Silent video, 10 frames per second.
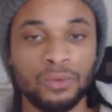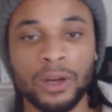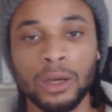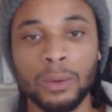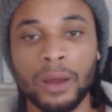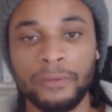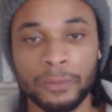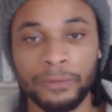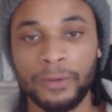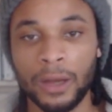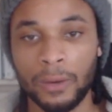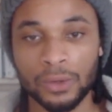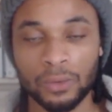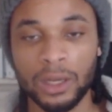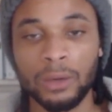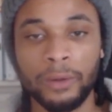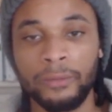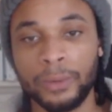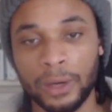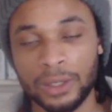was running away from the fear. I was running
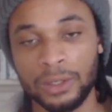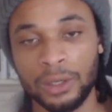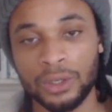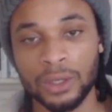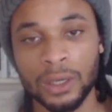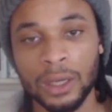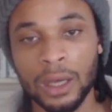away from procrastination.